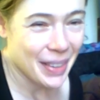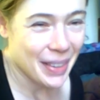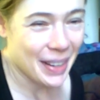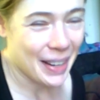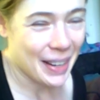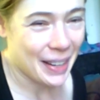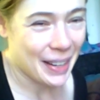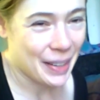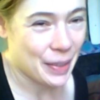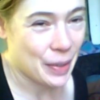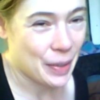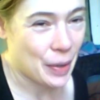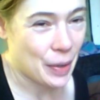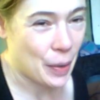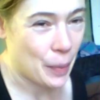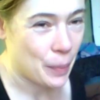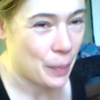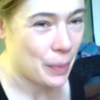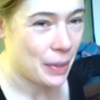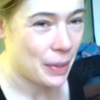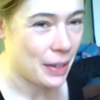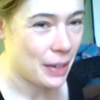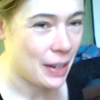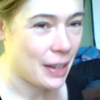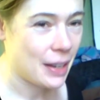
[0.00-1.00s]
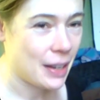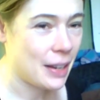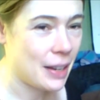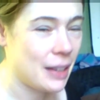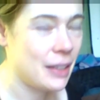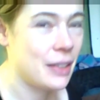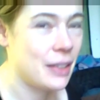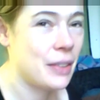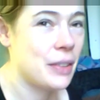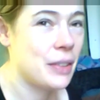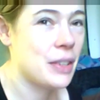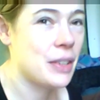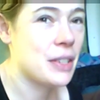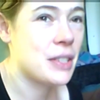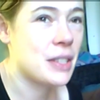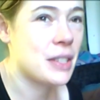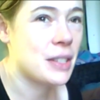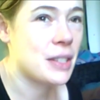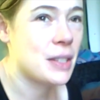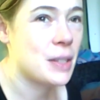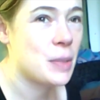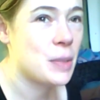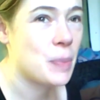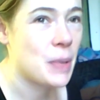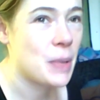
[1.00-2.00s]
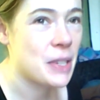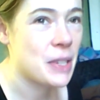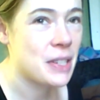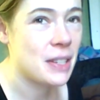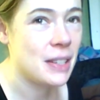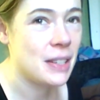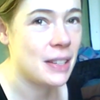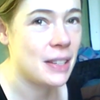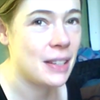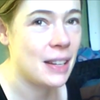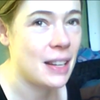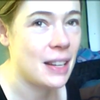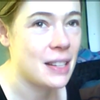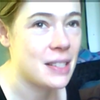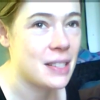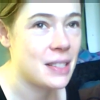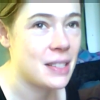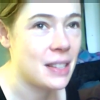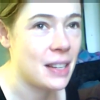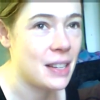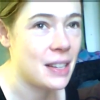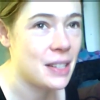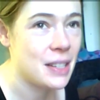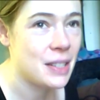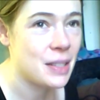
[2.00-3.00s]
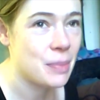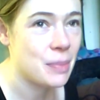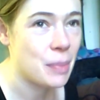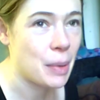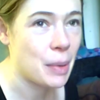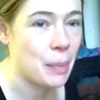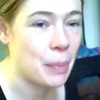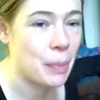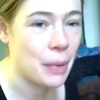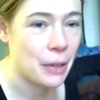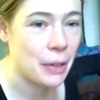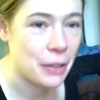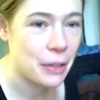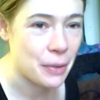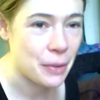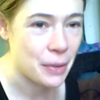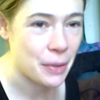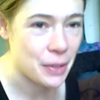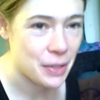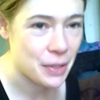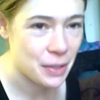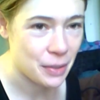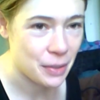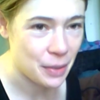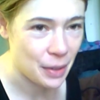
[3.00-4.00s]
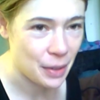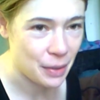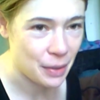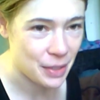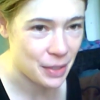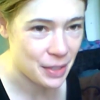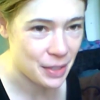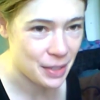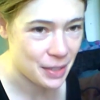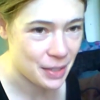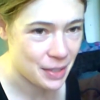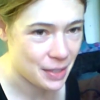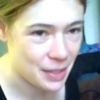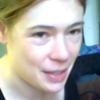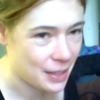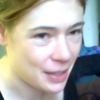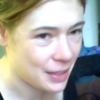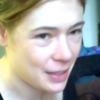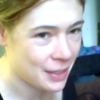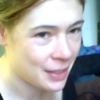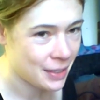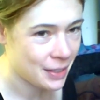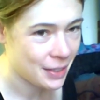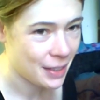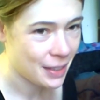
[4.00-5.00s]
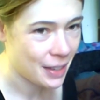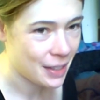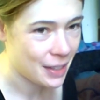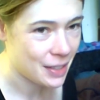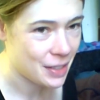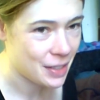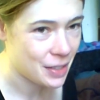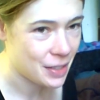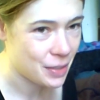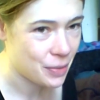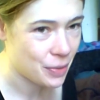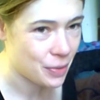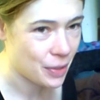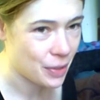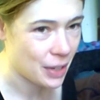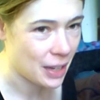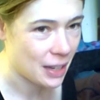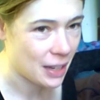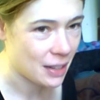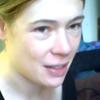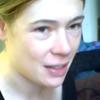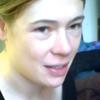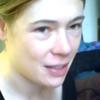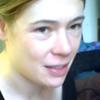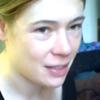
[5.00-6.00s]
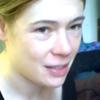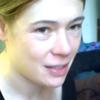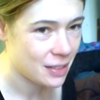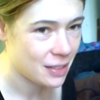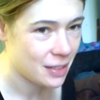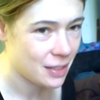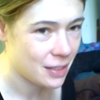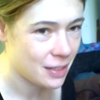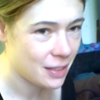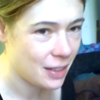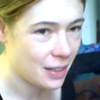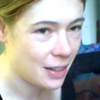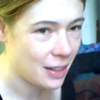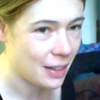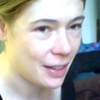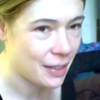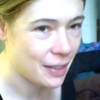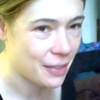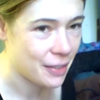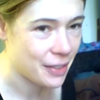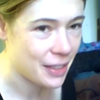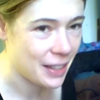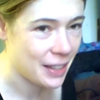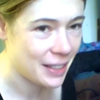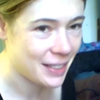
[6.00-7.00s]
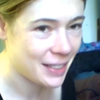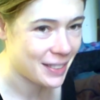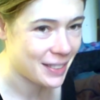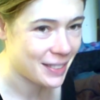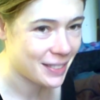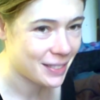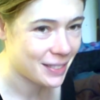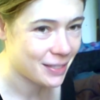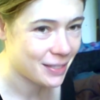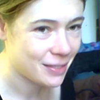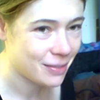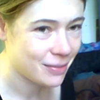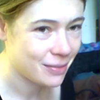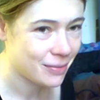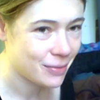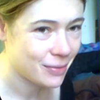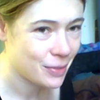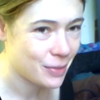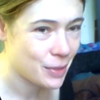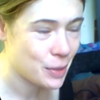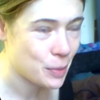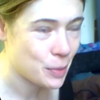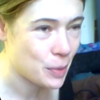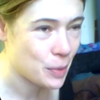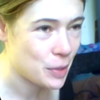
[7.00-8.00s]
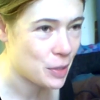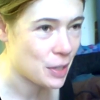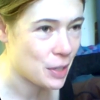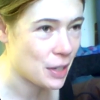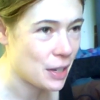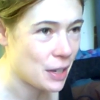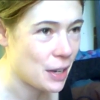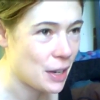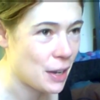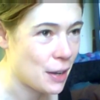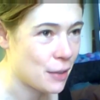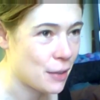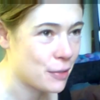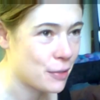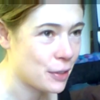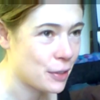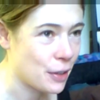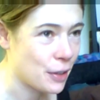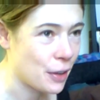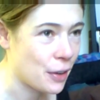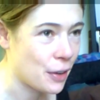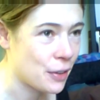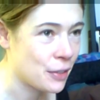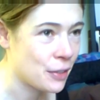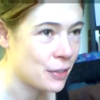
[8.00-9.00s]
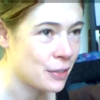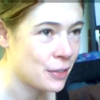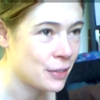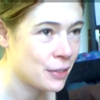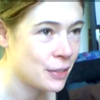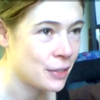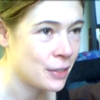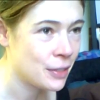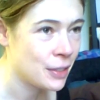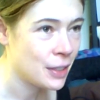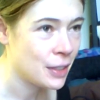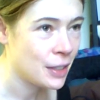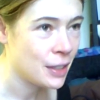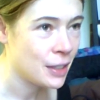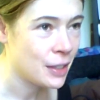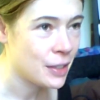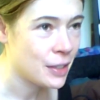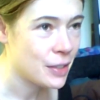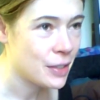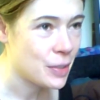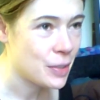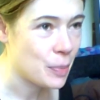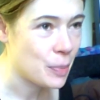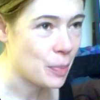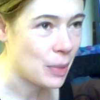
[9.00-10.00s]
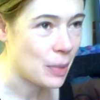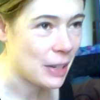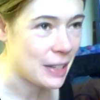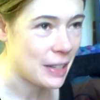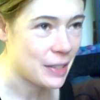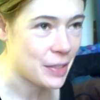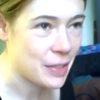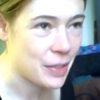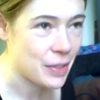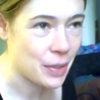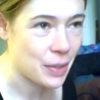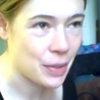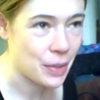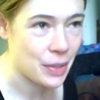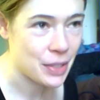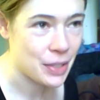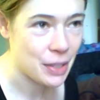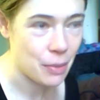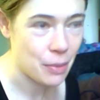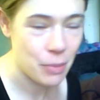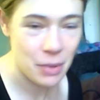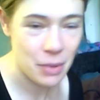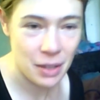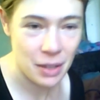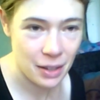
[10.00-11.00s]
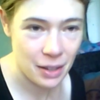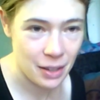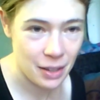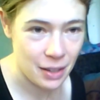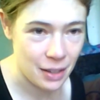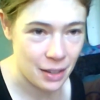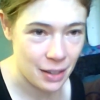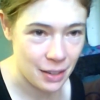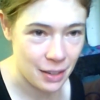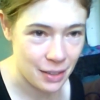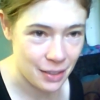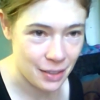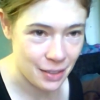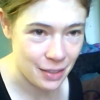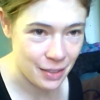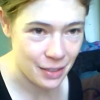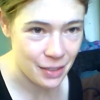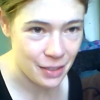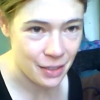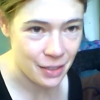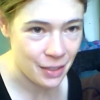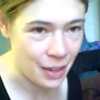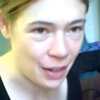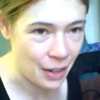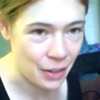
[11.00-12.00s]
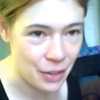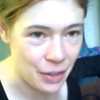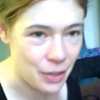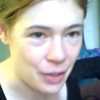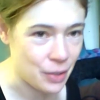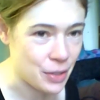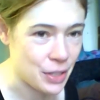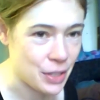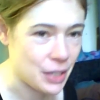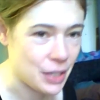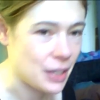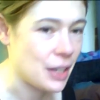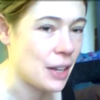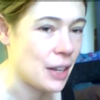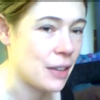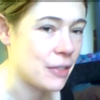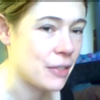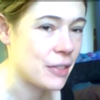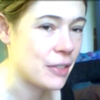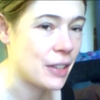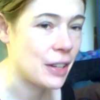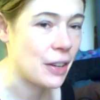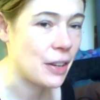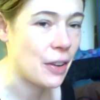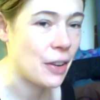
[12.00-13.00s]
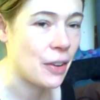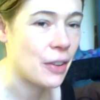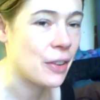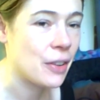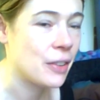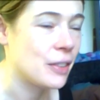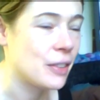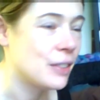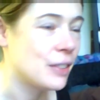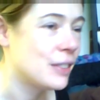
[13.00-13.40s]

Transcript: I don't know, but I noticed that especially the last days, my partner also notices that I just forget a lot of things. Switching the oven on to plan to cook something and then not using the oven at all,